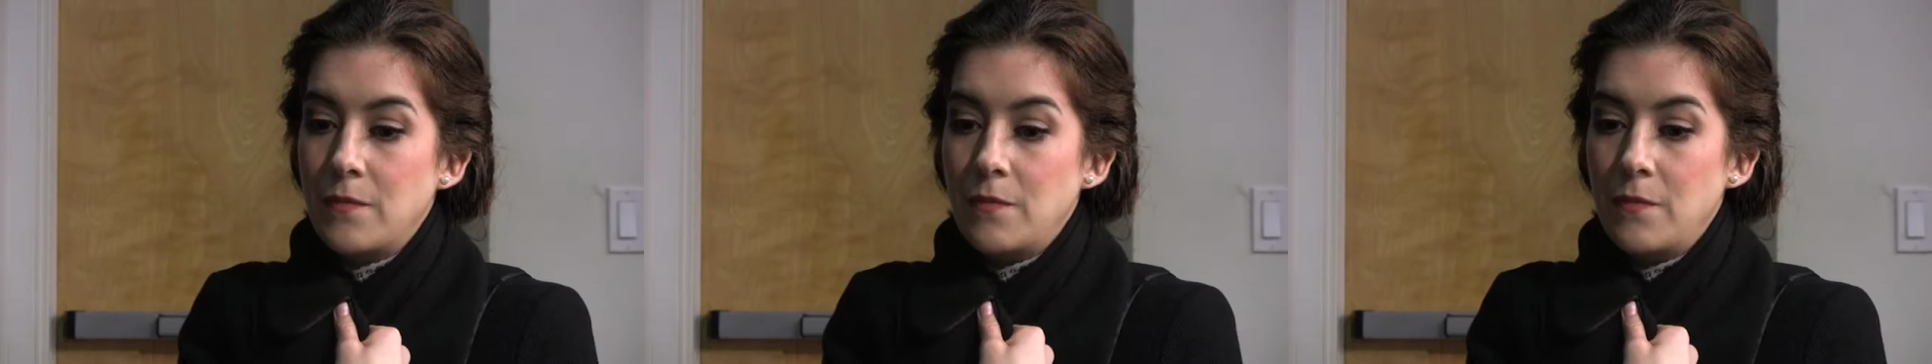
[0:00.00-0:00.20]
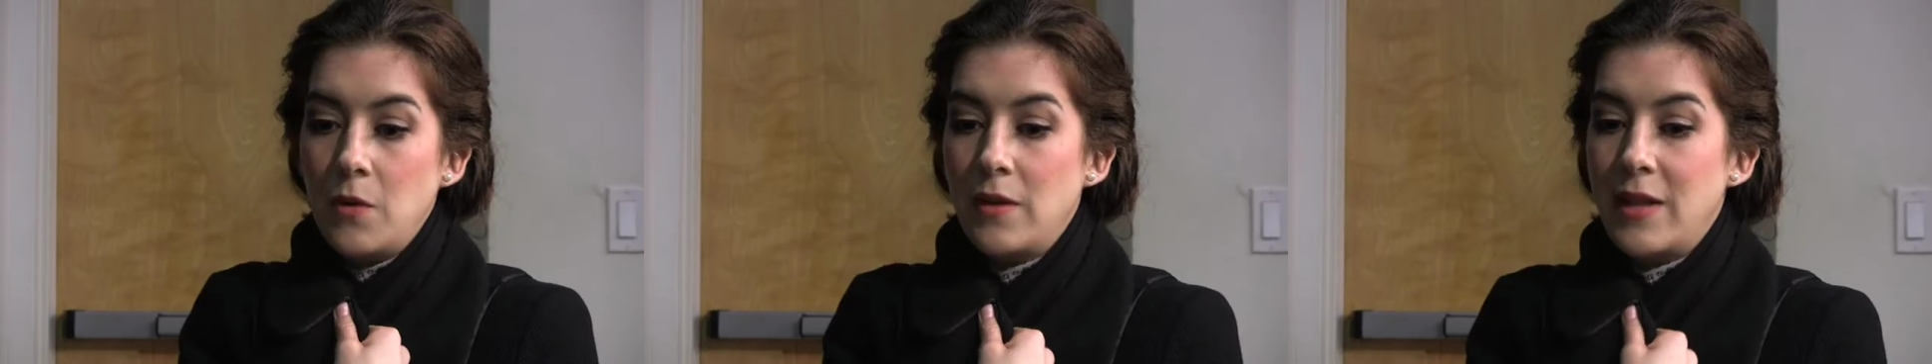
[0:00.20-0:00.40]

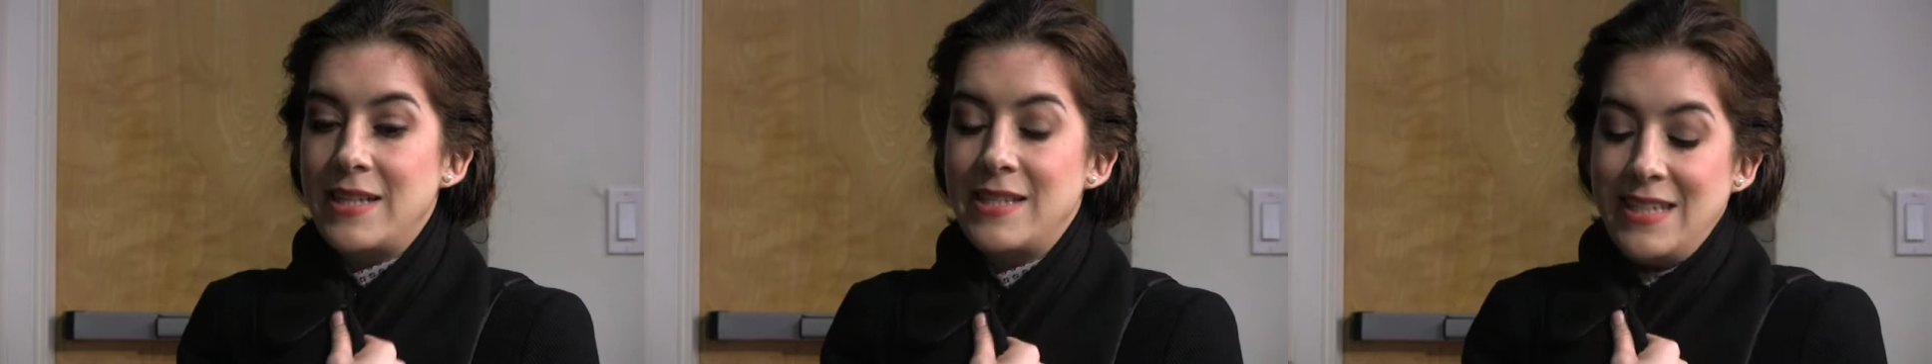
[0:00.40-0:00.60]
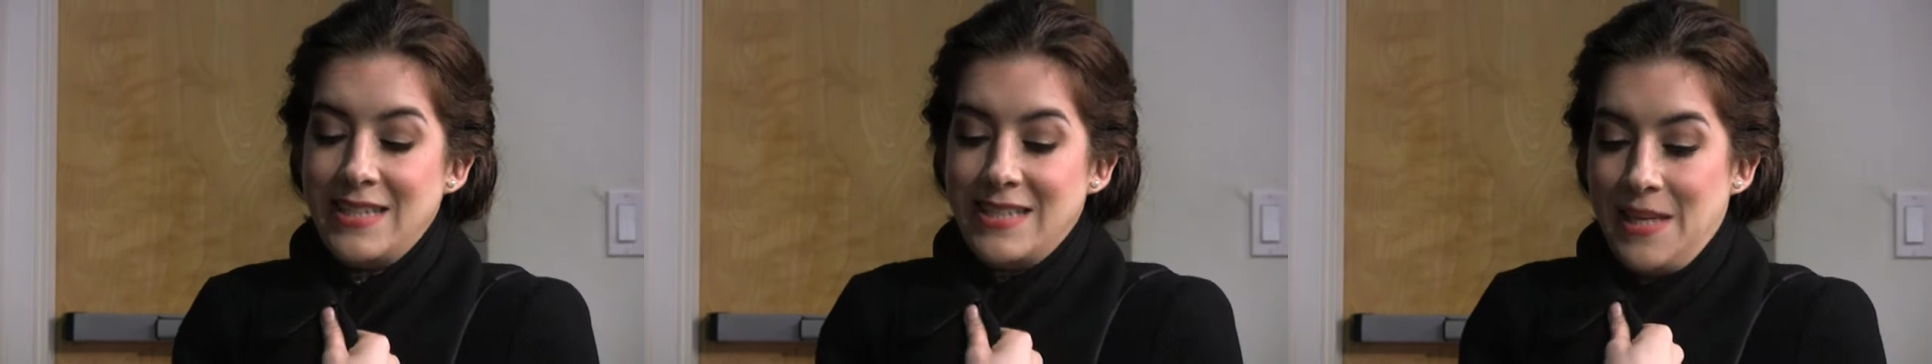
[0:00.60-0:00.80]
Well,
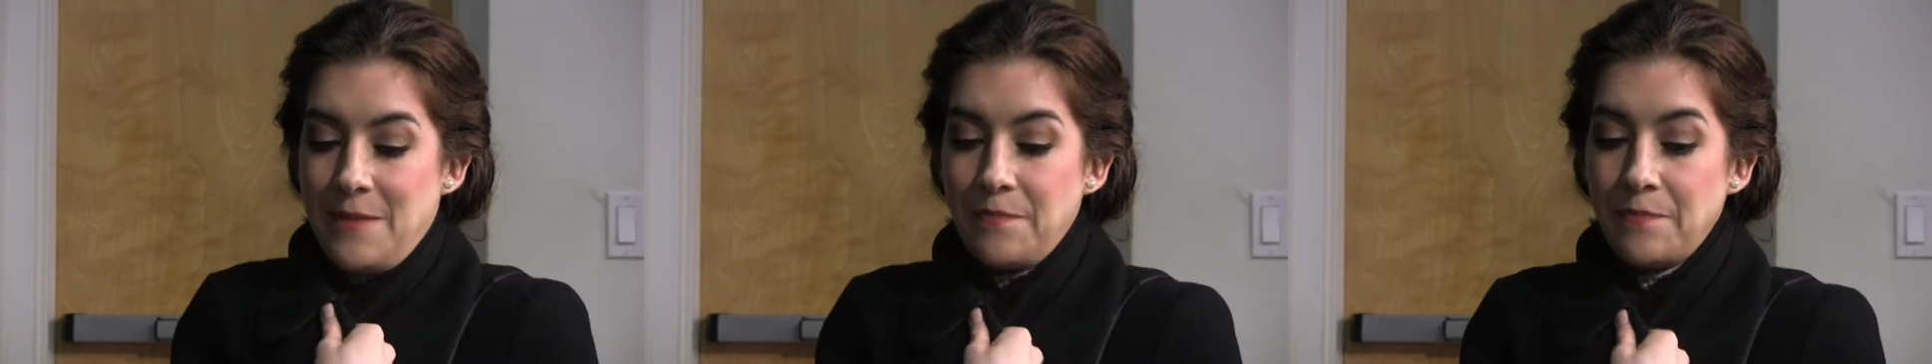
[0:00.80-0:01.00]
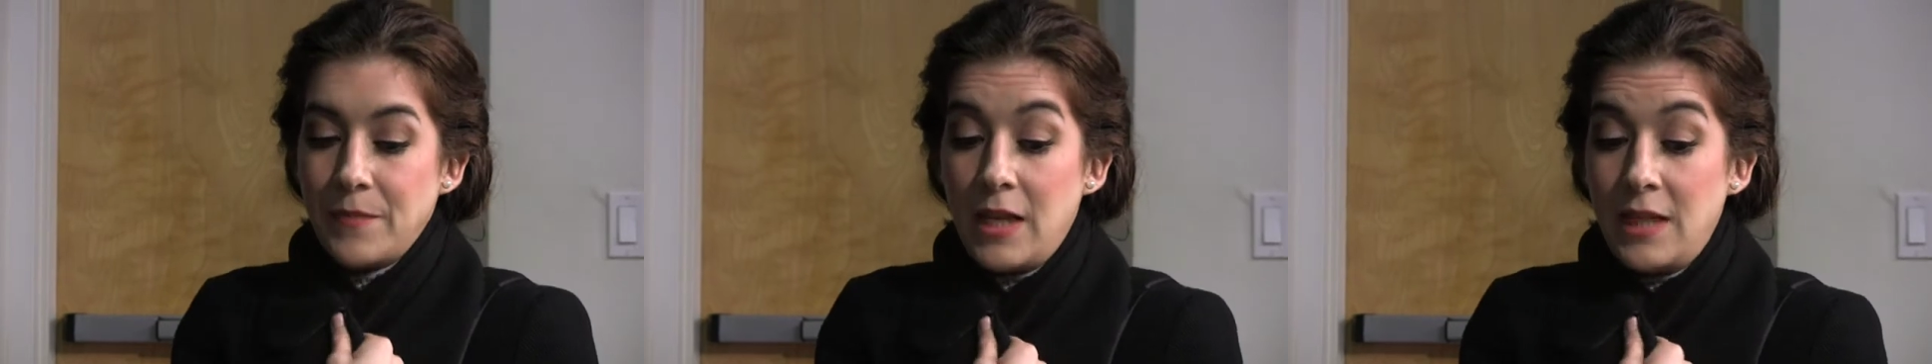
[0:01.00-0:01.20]
that's easy.
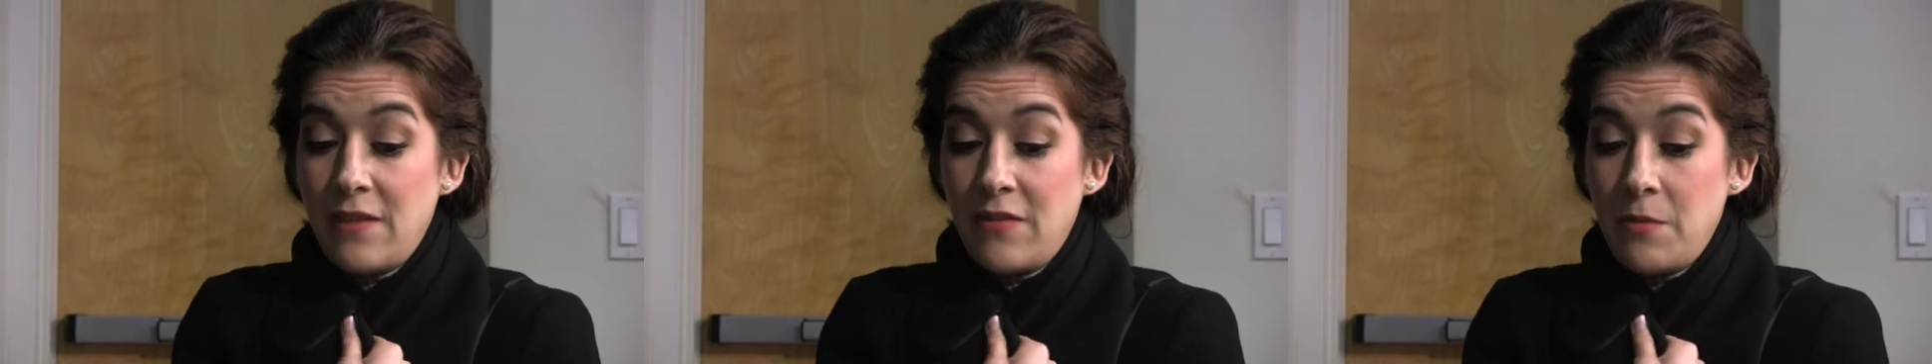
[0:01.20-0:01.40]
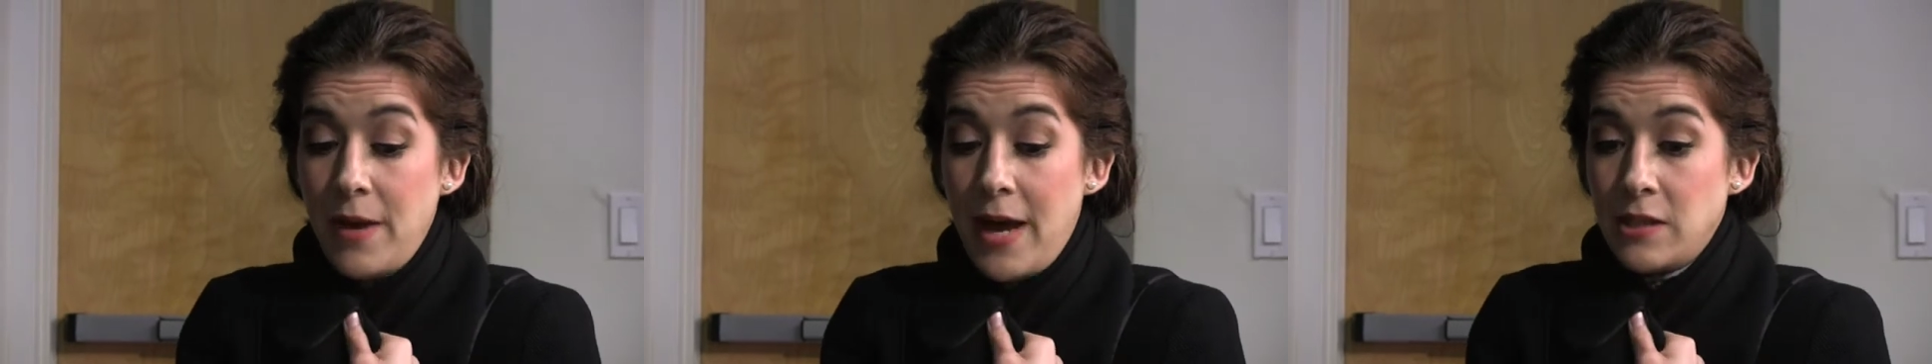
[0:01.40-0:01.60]

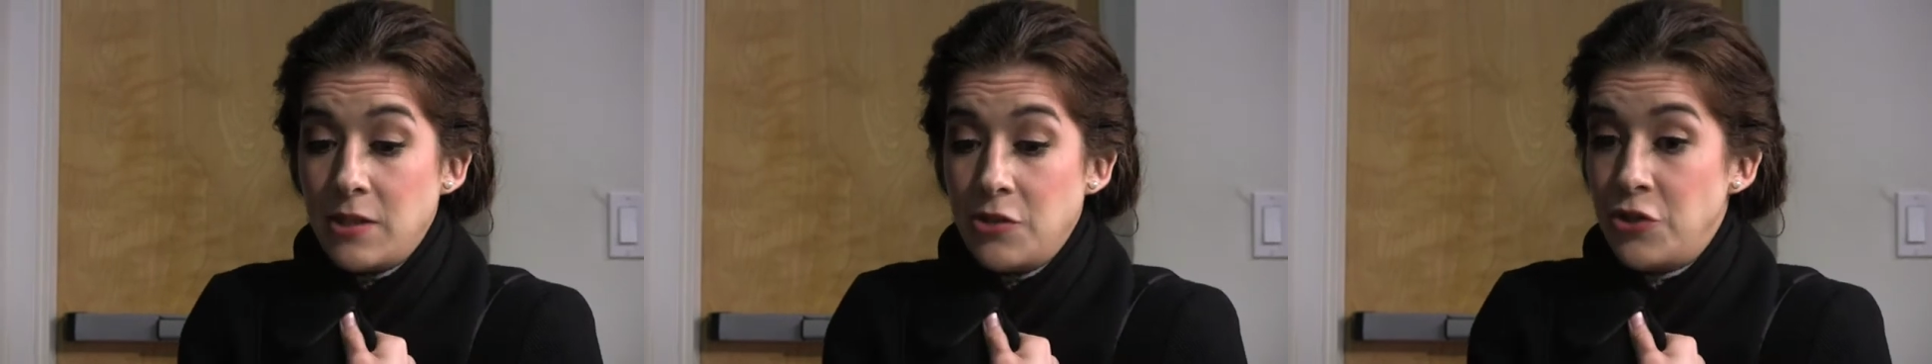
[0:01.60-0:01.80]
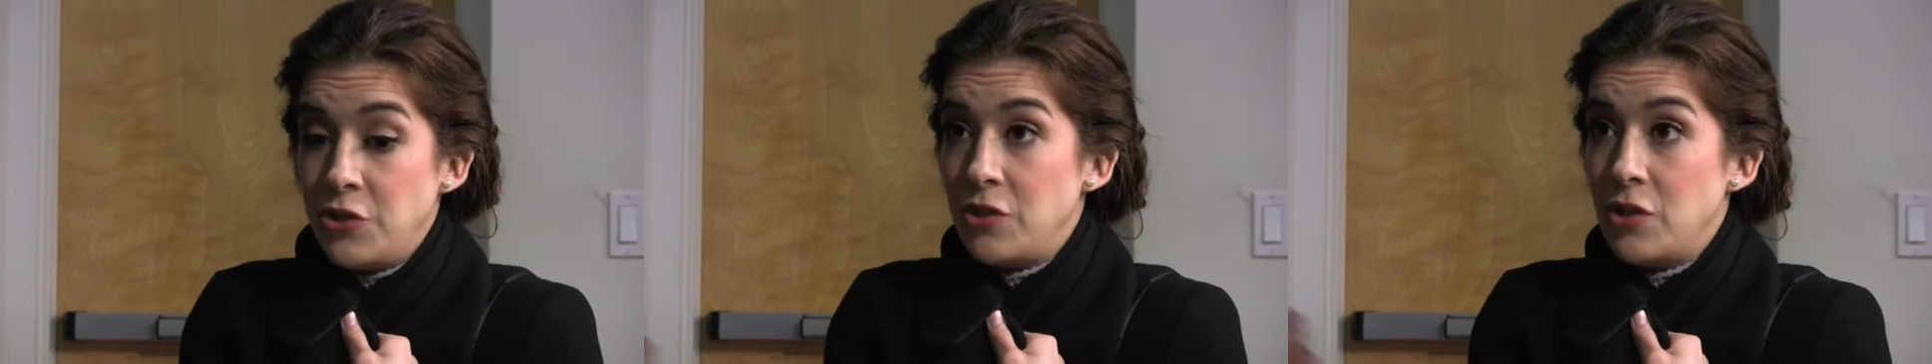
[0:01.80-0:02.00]
11
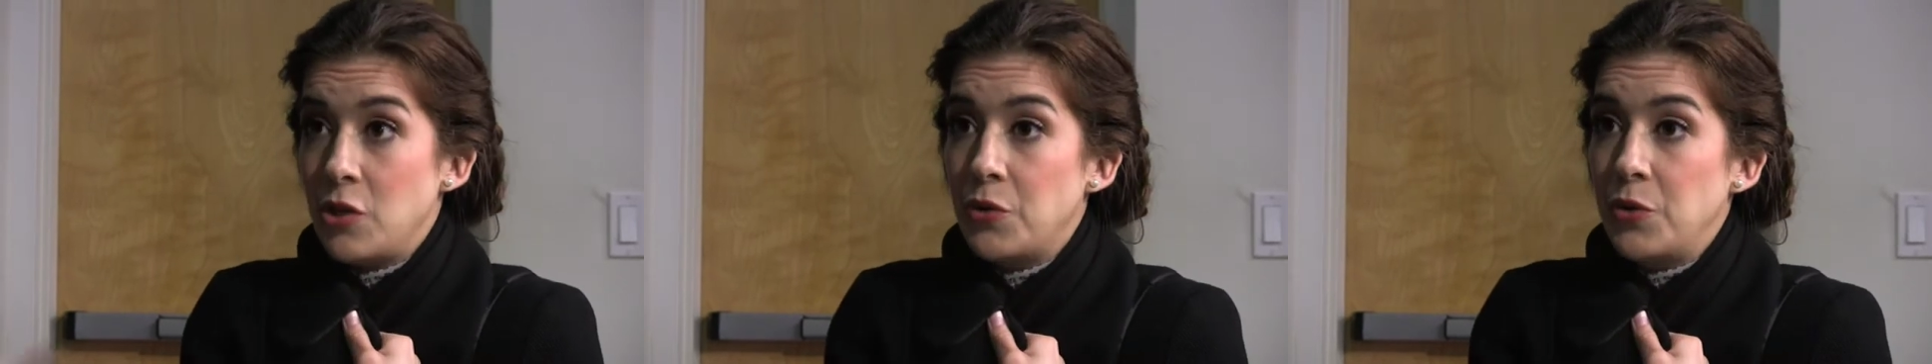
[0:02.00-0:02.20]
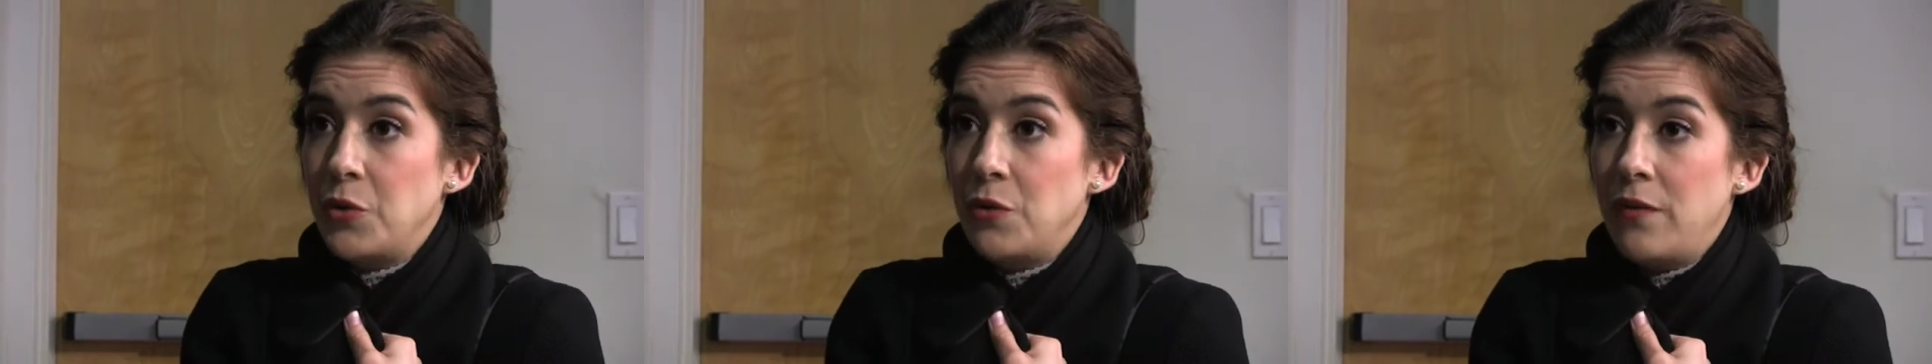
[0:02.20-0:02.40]
passengers and
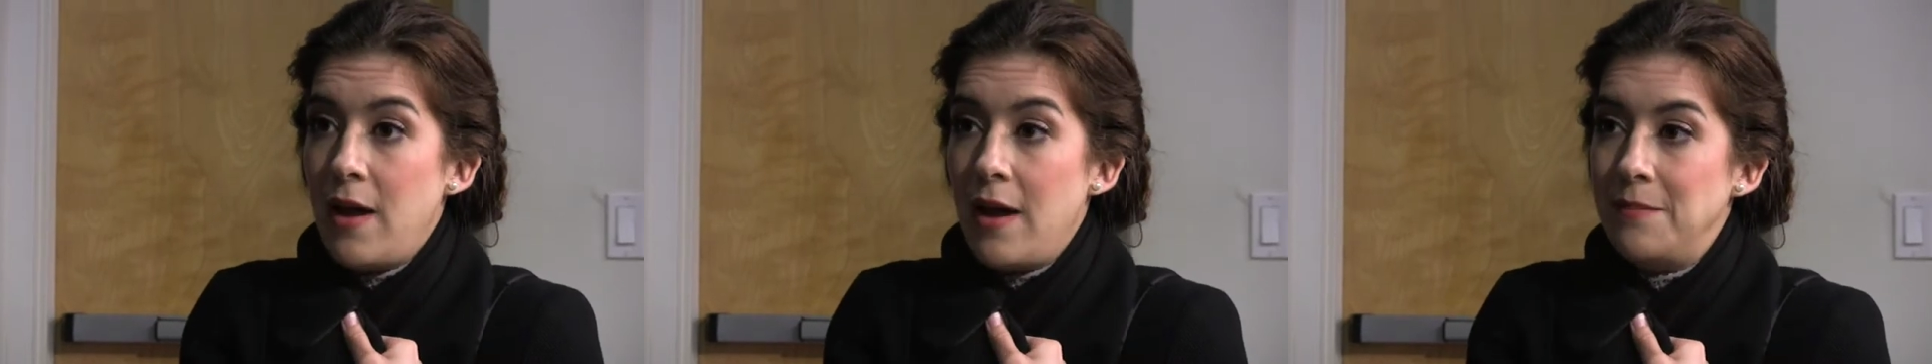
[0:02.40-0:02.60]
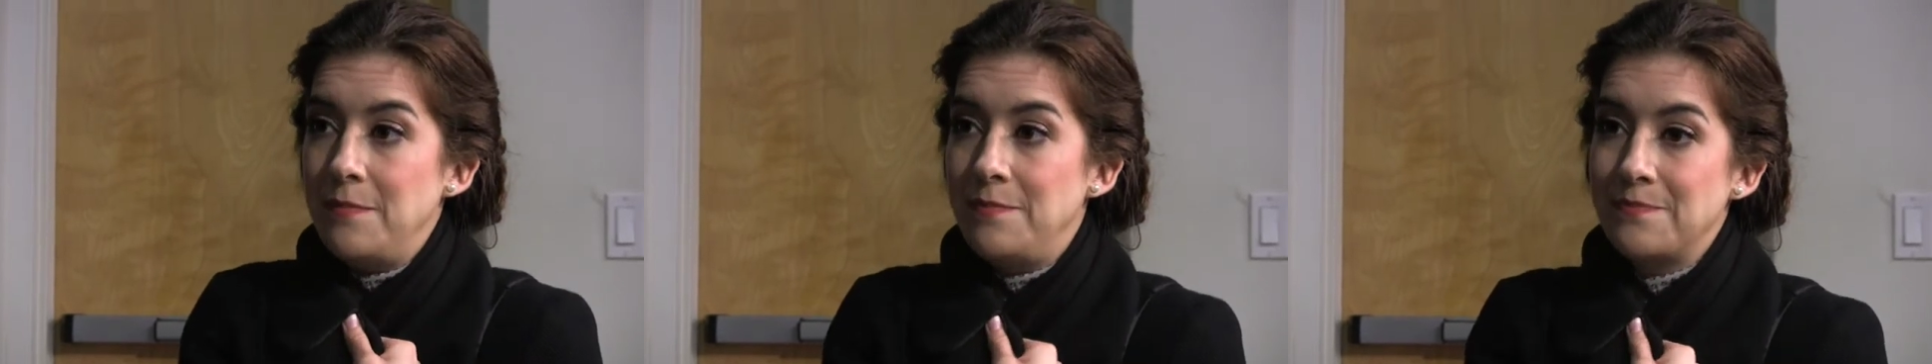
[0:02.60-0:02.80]
a crew of
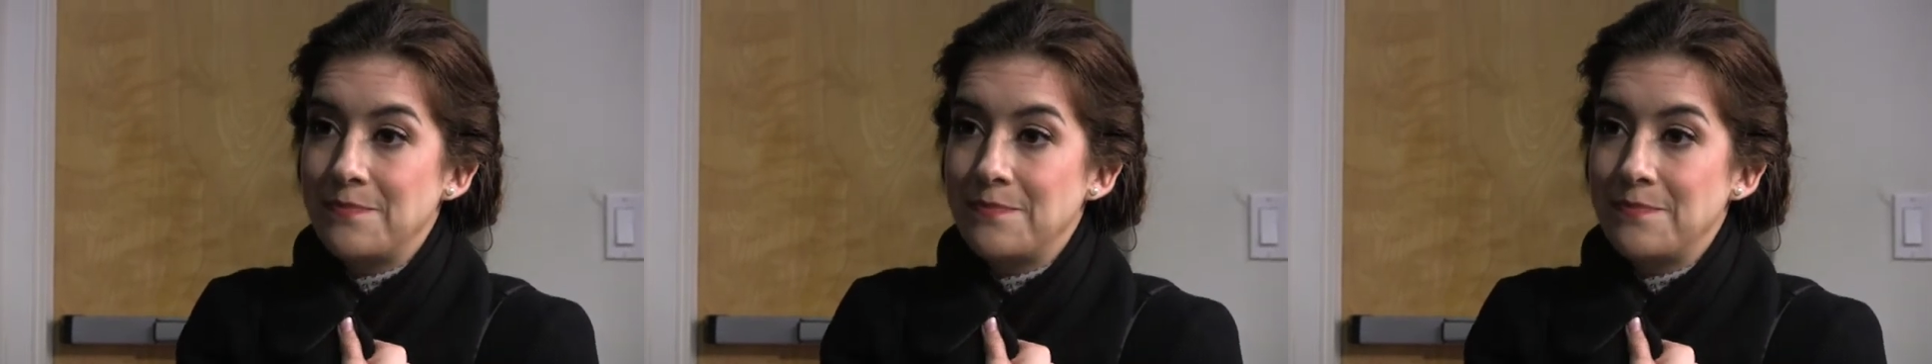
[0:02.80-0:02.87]
9.